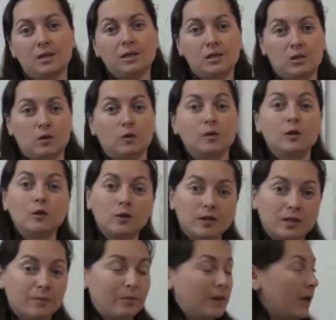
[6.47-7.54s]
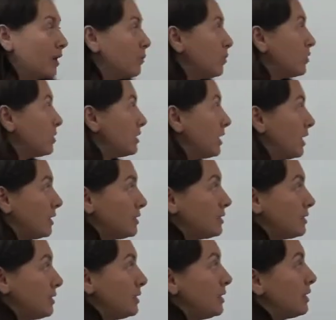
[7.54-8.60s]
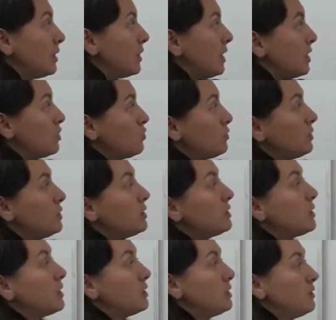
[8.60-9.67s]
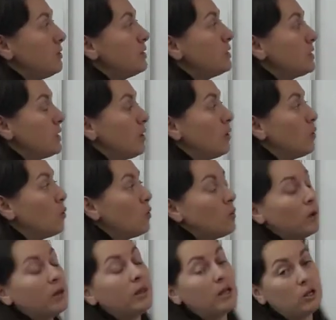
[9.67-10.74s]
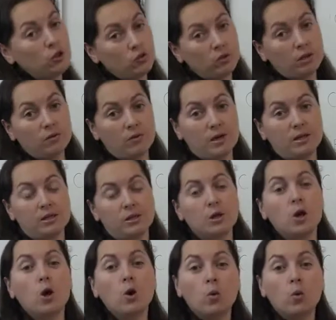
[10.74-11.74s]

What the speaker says: So look at the blackboard and see natural disasters or natural events.